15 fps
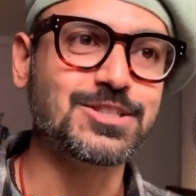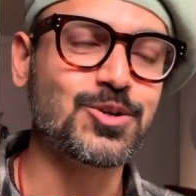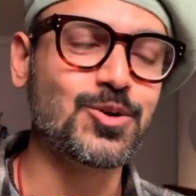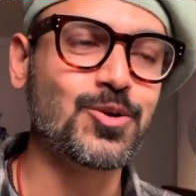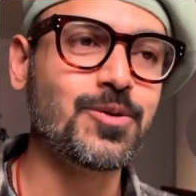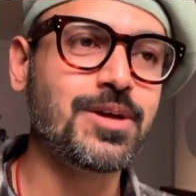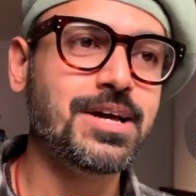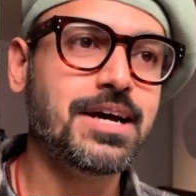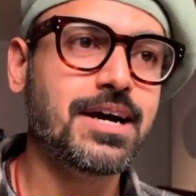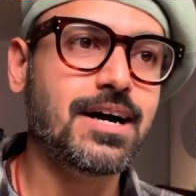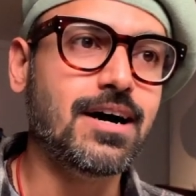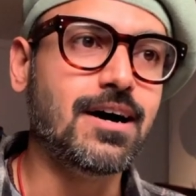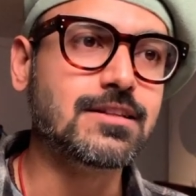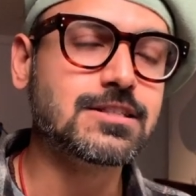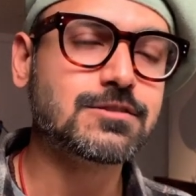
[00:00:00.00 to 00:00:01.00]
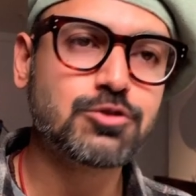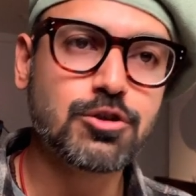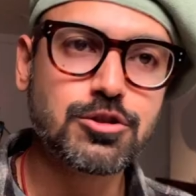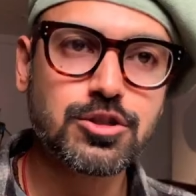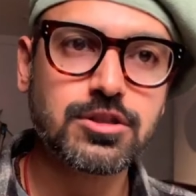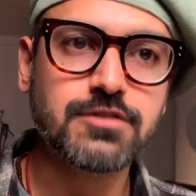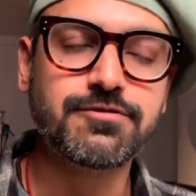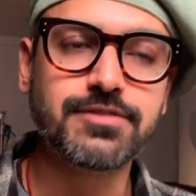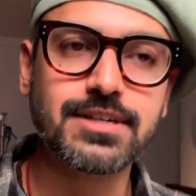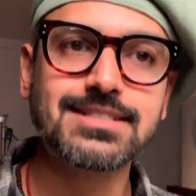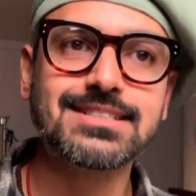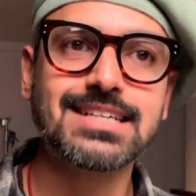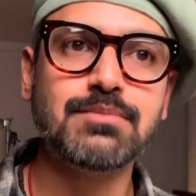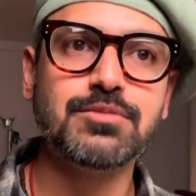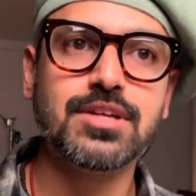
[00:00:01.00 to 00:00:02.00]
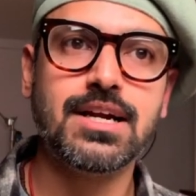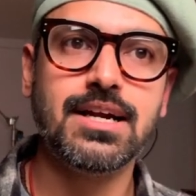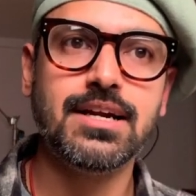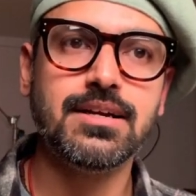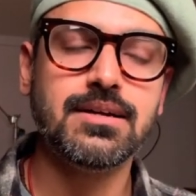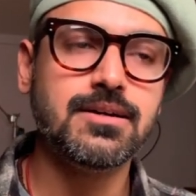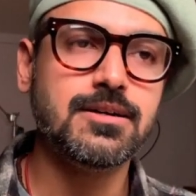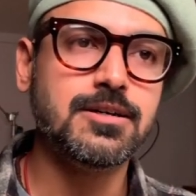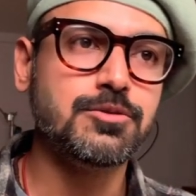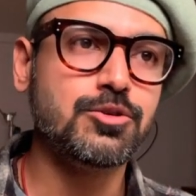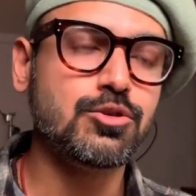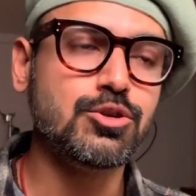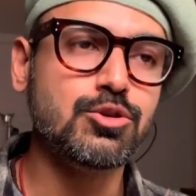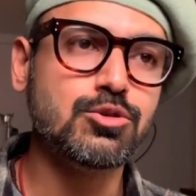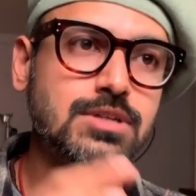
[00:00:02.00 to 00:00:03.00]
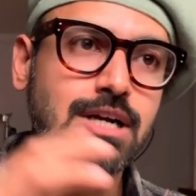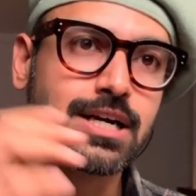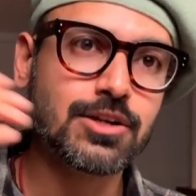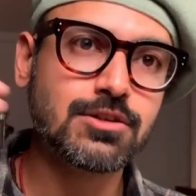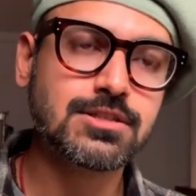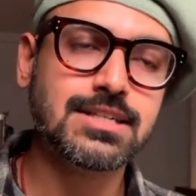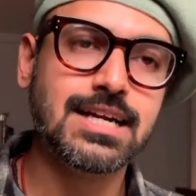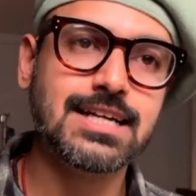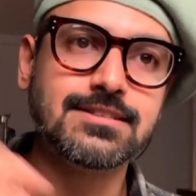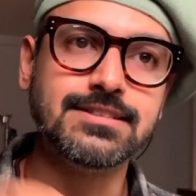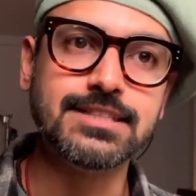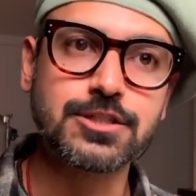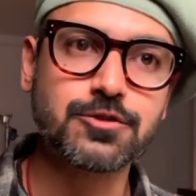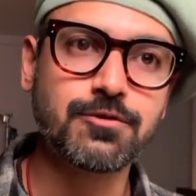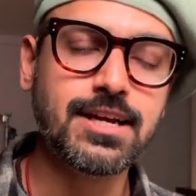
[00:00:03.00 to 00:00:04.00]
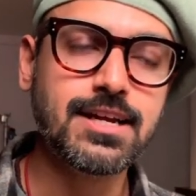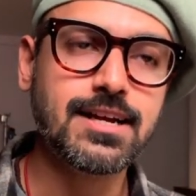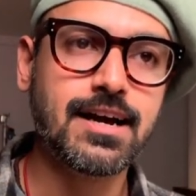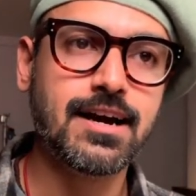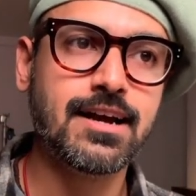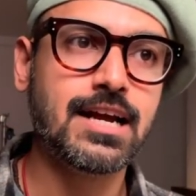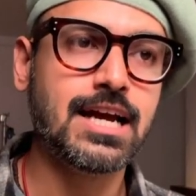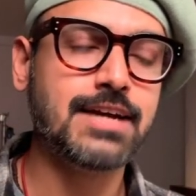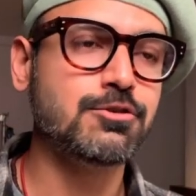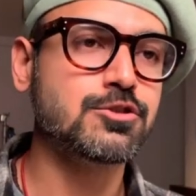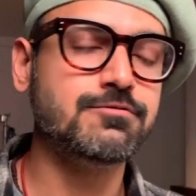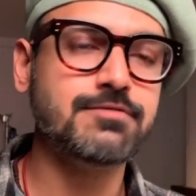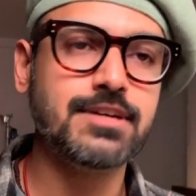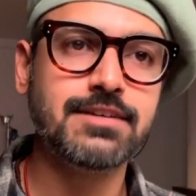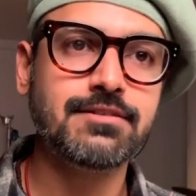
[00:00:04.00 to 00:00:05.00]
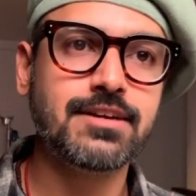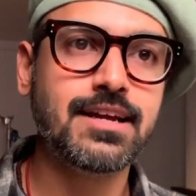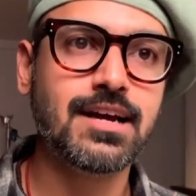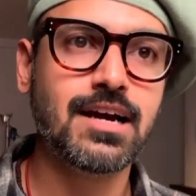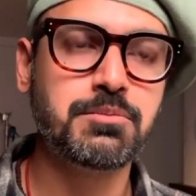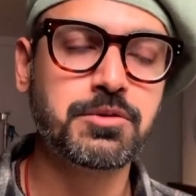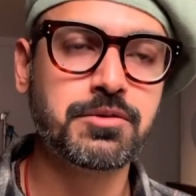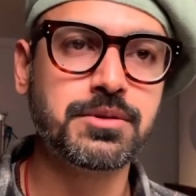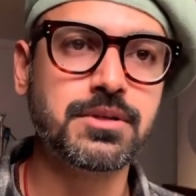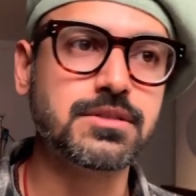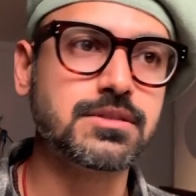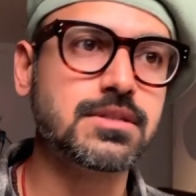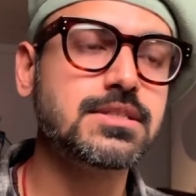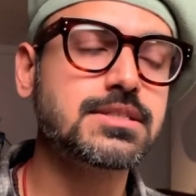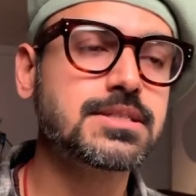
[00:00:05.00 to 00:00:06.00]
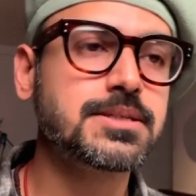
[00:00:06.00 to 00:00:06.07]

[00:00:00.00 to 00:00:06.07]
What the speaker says: So this was also the first time that I used continuous lights this way, and I was very happy with the results.